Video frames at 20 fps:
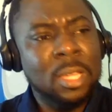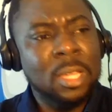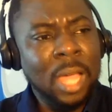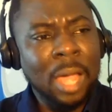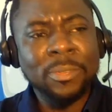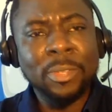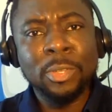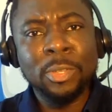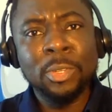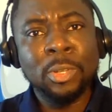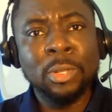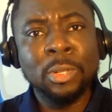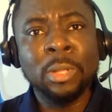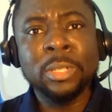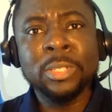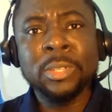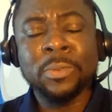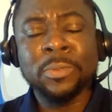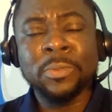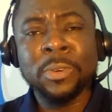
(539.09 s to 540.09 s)
after you
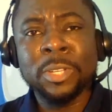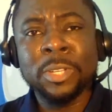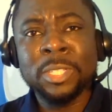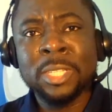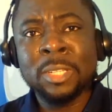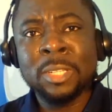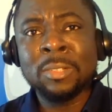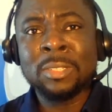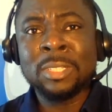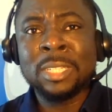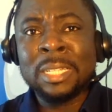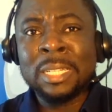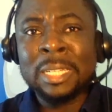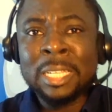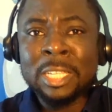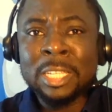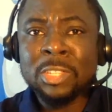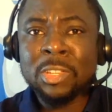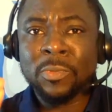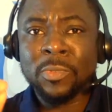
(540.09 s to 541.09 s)
close your first deal the
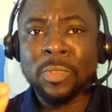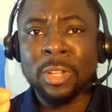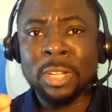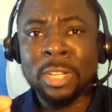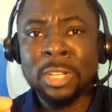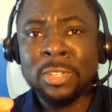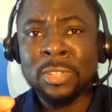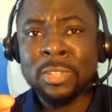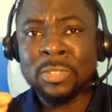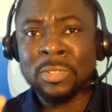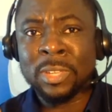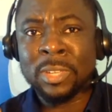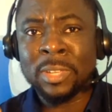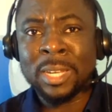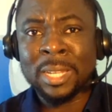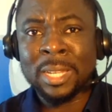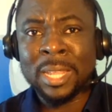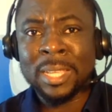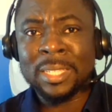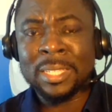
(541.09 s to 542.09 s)
list of your issues to
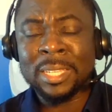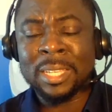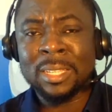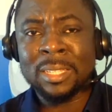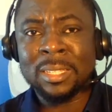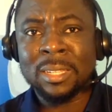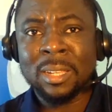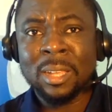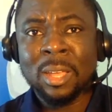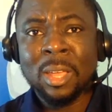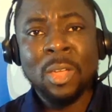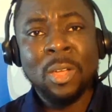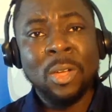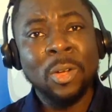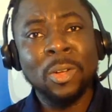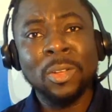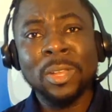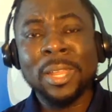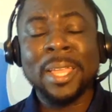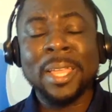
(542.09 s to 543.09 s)
get a license
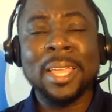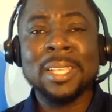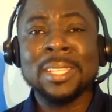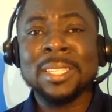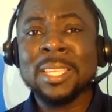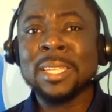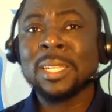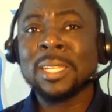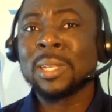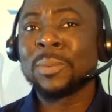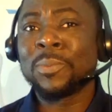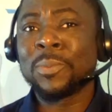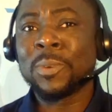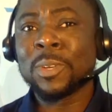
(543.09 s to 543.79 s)
or like i said in the